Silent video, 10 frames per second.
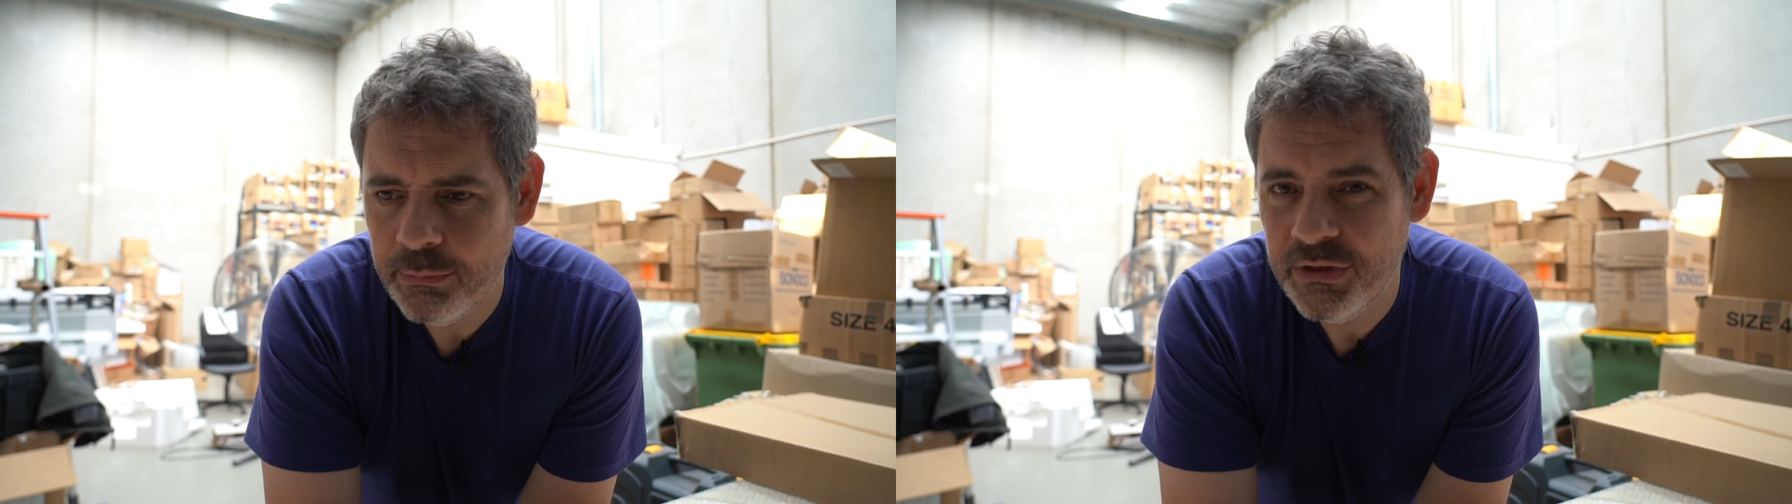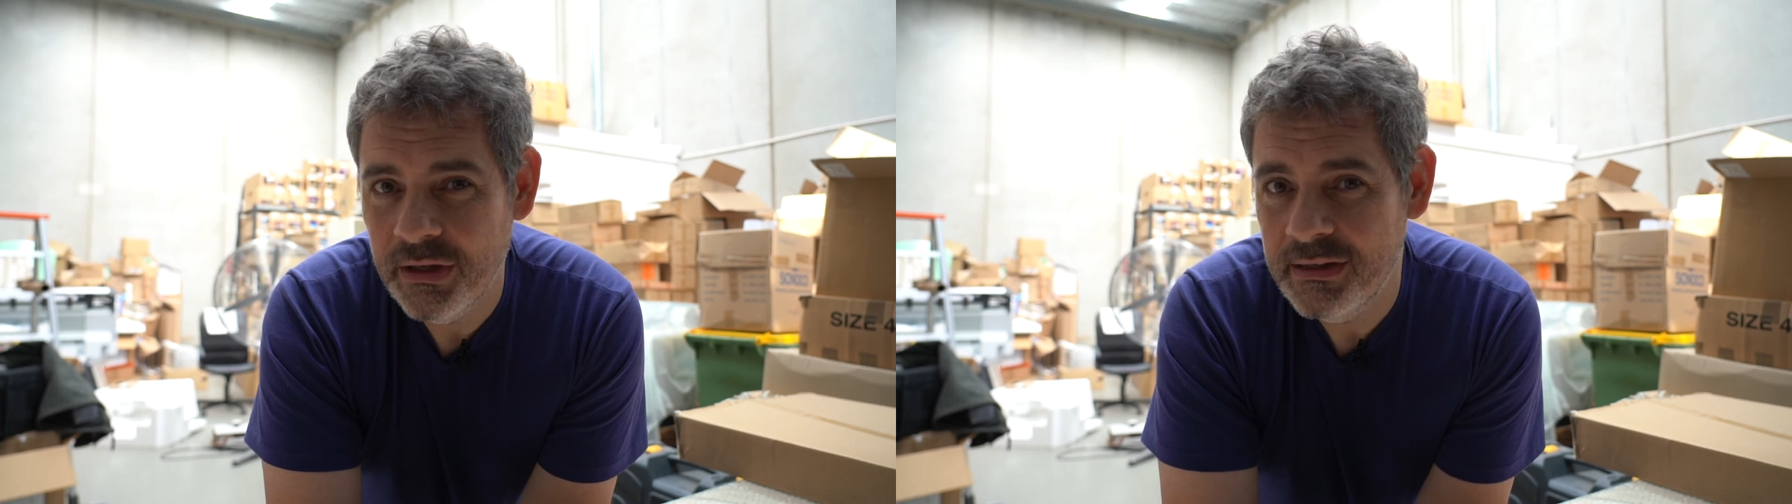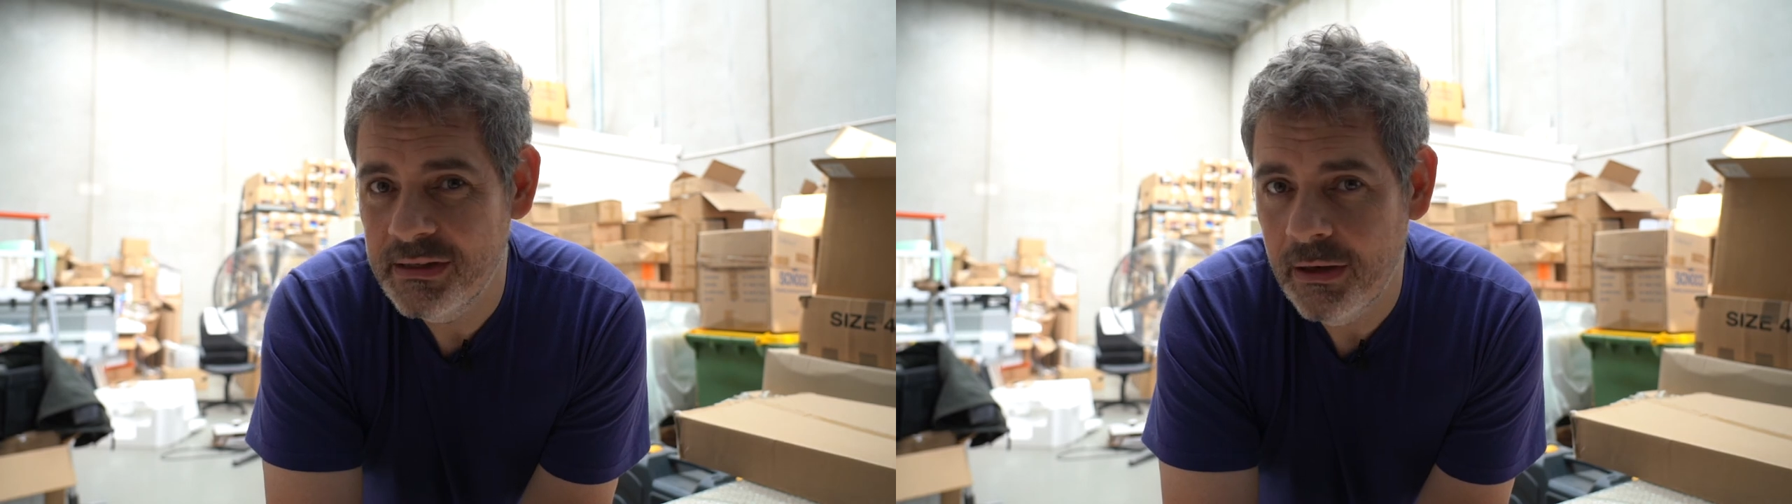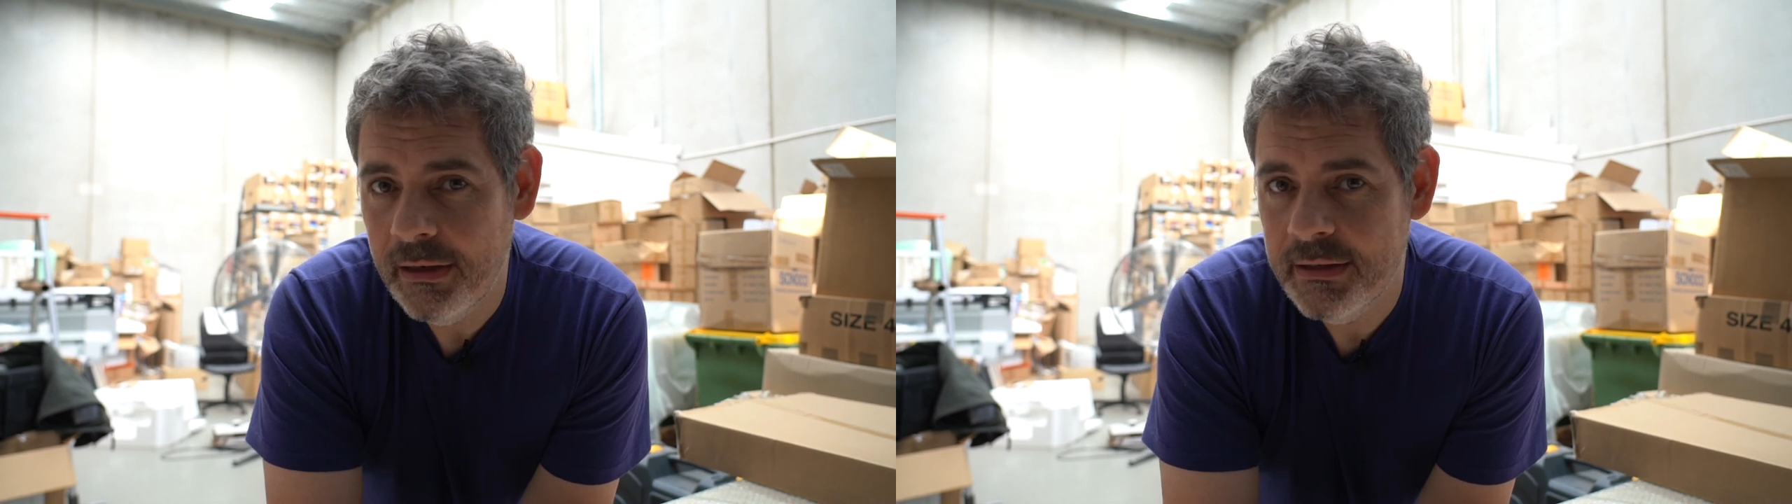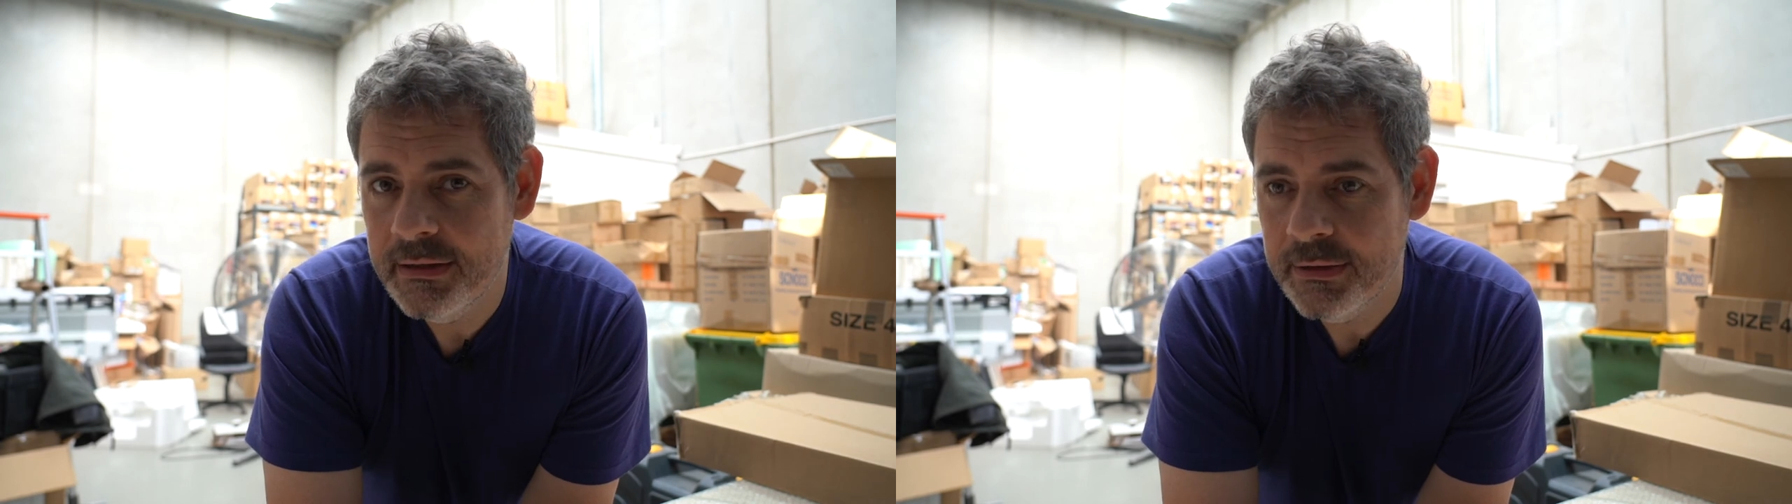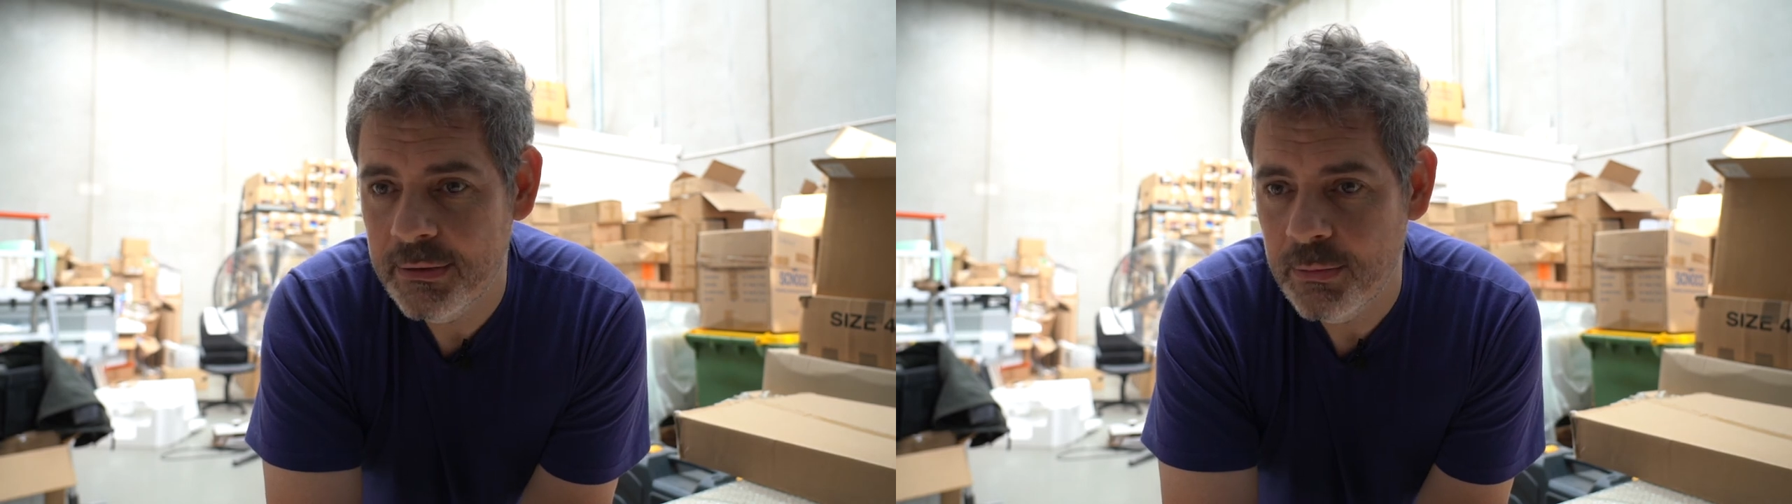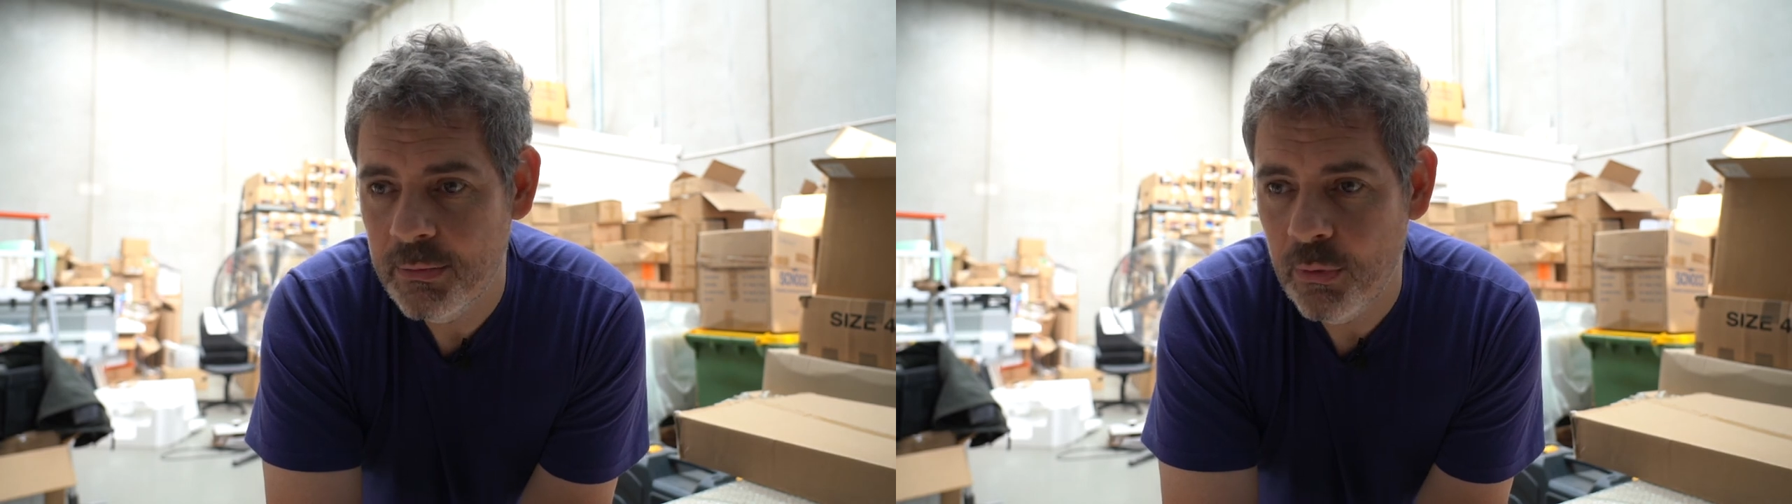which I decided to